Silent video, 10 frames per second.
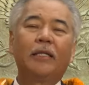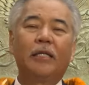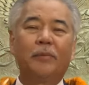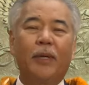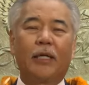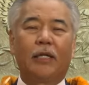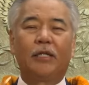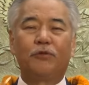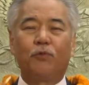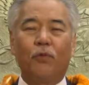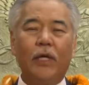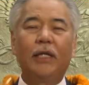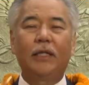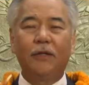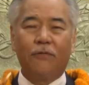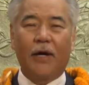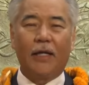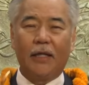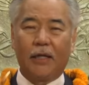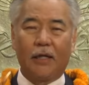pandemic is
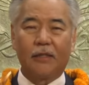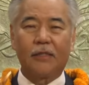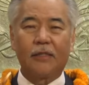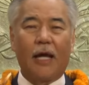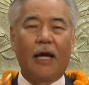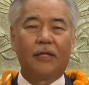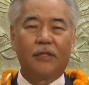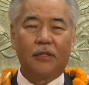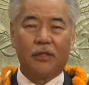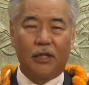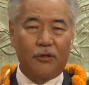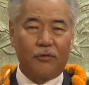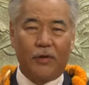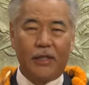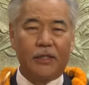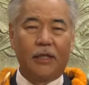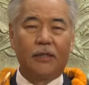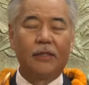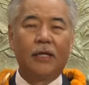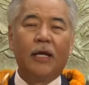redefining us as a generation
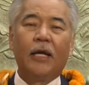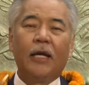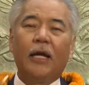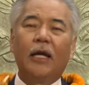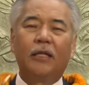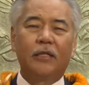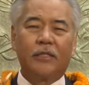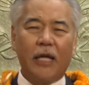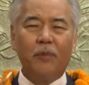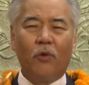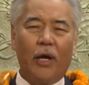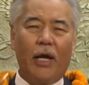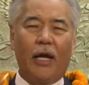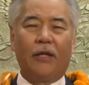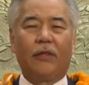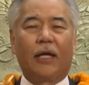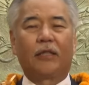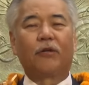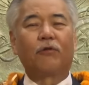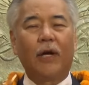in the same way
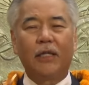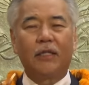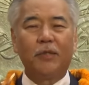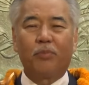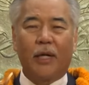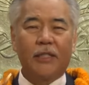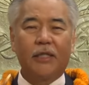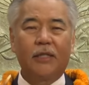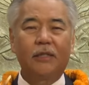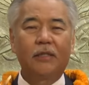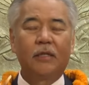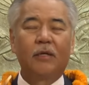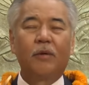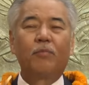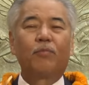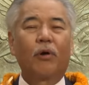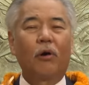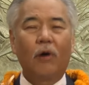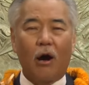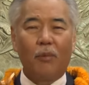that the Great Depression,
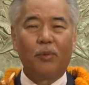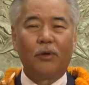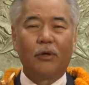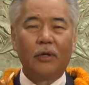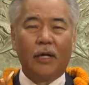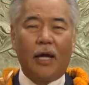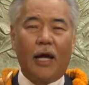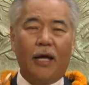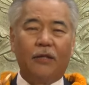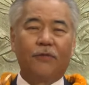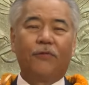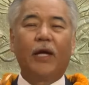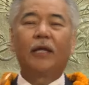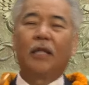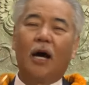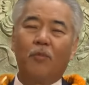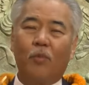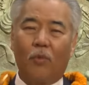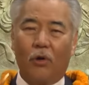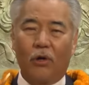Pearl Harbor, and the
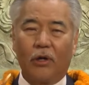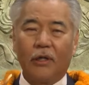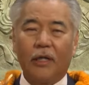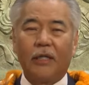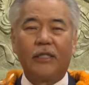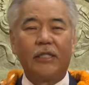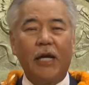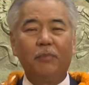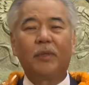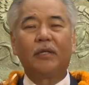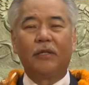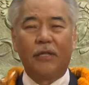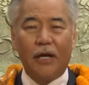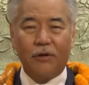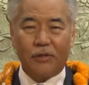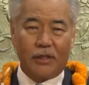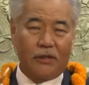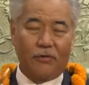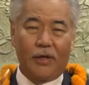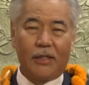Vietnam War shaped their
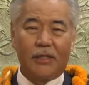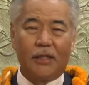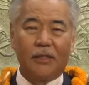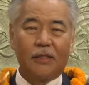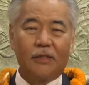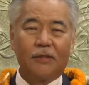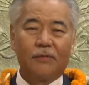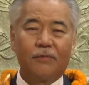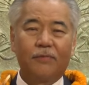generations.